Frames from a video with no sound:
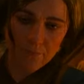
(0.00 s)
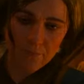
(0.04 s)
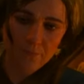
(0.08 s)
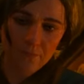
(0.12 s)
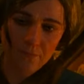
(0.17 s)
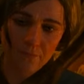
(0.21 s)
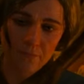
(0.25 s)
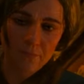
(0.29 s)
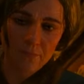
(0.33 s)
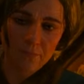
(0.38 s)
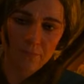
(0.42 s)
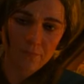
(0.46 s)

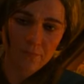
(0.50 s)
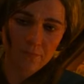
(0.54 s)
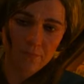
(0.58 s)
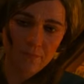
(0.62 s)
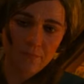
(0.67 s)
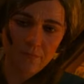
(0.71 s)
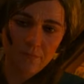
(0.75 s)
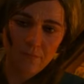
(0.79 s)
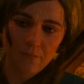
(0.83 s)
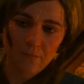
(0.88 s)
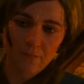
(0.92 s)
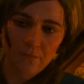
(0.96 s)

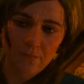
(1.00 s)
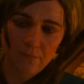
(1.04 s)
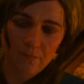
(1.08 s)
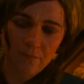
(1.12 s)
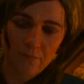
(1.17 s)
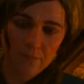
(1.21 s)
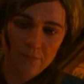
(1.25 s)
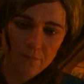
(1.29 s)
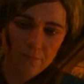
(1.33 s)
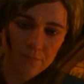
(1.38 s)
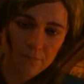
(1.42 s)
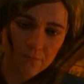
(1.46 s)

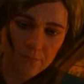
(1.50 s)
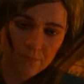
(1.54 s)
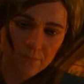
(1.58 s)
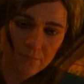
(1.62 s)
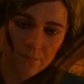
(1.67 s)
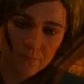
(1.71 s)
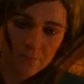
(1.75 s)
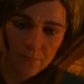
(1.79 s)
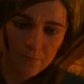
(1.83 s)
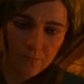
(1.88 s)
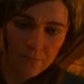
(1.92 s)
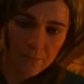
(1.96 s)

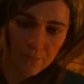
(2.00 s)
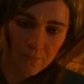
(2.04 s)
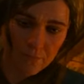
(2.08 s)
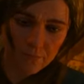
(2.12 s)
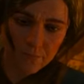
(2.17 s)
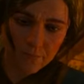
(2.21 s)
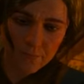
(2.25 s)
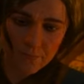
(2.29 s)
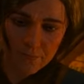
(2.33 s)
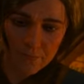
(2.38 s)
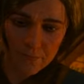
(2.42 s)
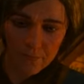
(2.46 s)

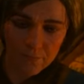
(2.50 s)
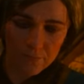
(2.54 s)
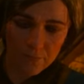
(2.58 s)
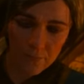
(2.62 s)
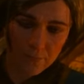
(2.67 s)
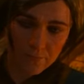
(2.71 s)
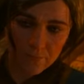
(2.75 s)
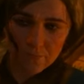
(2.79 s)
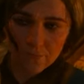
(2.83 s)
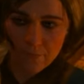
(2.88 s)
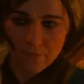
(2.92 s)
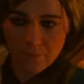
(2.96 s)

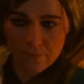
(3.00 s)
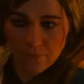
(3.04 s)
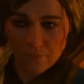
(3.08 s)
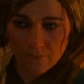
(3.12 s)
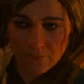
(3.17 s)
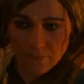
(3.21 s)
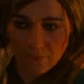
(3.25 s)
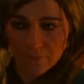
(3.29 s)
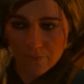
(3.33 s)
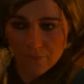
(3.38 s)
Nobody speaks.